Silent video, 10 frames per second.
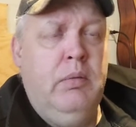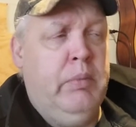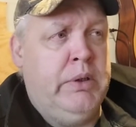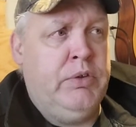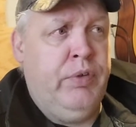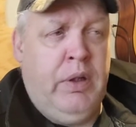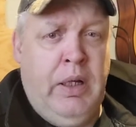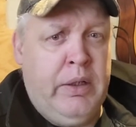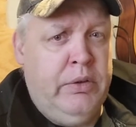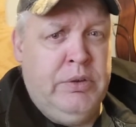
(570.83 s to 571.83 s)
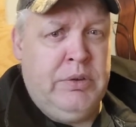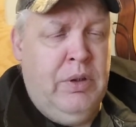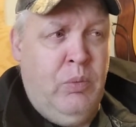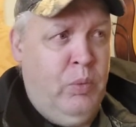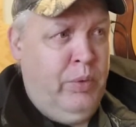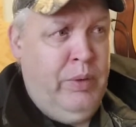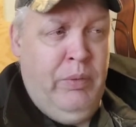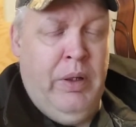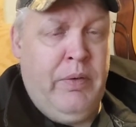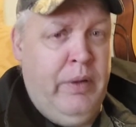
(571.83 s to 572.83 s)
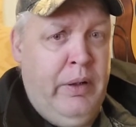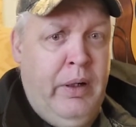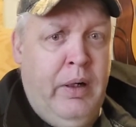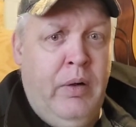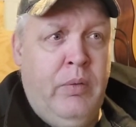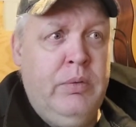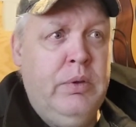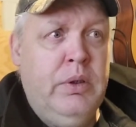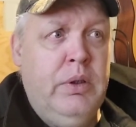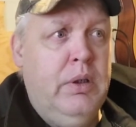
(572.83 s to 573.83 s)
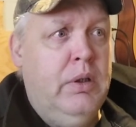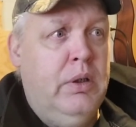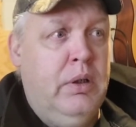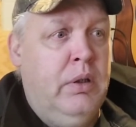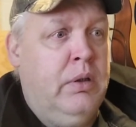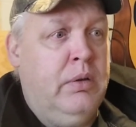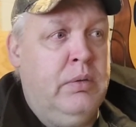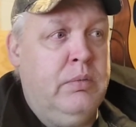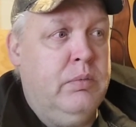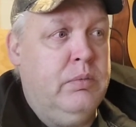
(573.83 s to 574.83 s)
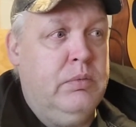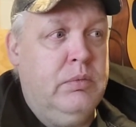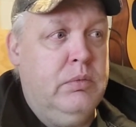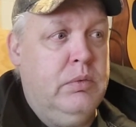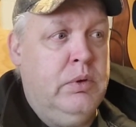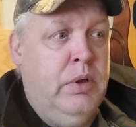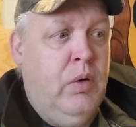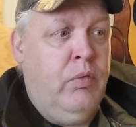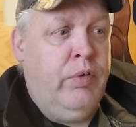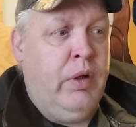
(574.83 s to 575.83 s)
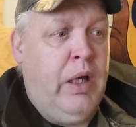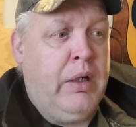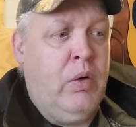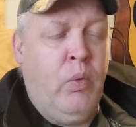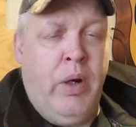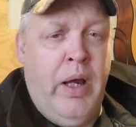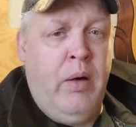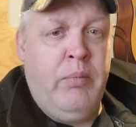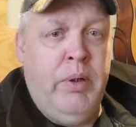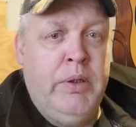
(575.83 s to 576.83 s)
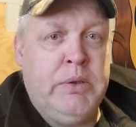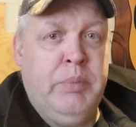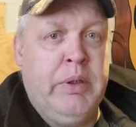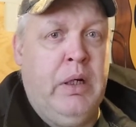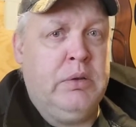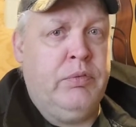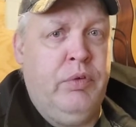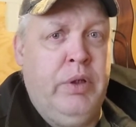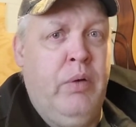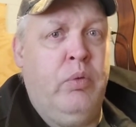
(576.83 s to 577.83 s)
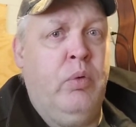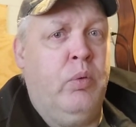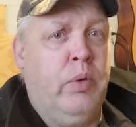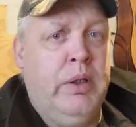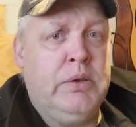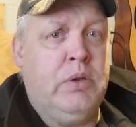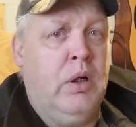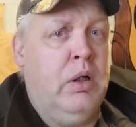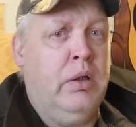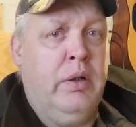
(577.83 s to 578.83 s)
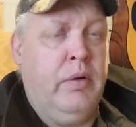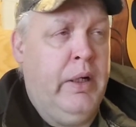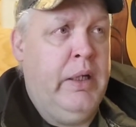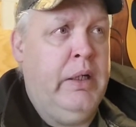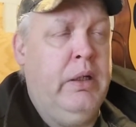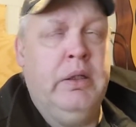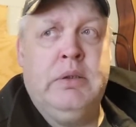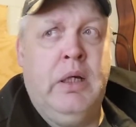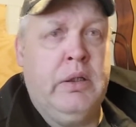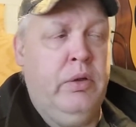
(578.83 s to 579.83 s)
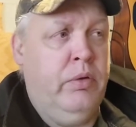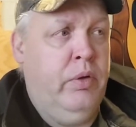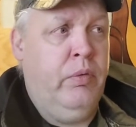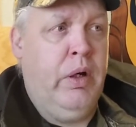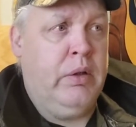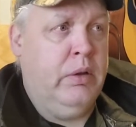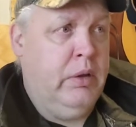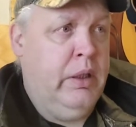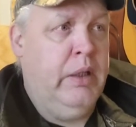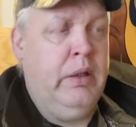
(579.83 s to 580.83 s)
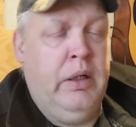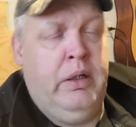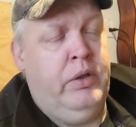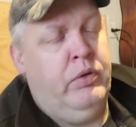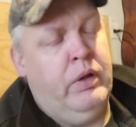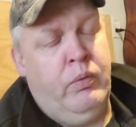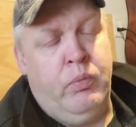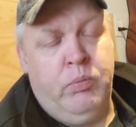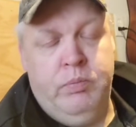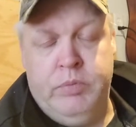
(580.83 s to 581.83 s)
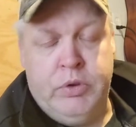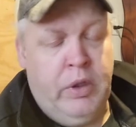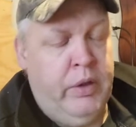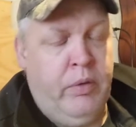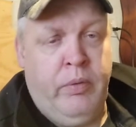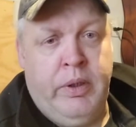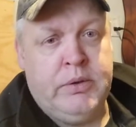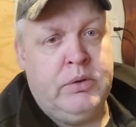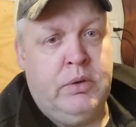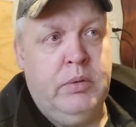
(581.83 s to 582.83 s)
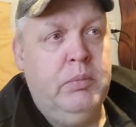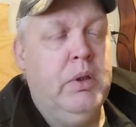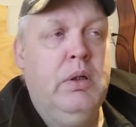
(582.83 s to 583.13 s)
makes you feel like you just don't want to do nothing at all. You don't feel like going out much because if you go to a restaurant or eat, it's like you got to eat and then you go straight to the restroom.